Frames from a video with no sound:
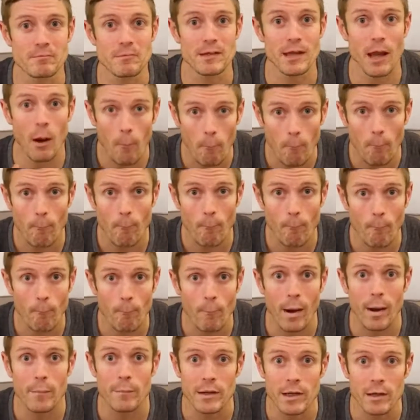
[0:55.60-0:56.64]
Yep,
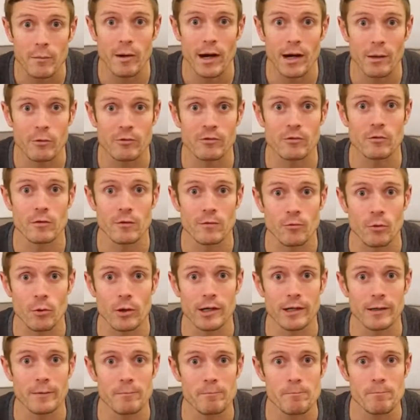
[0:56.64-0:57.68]
my BMI was over
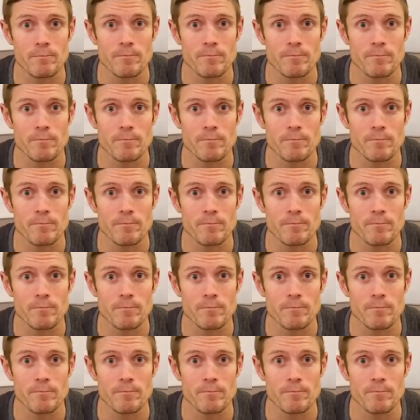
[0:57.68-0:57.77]
40.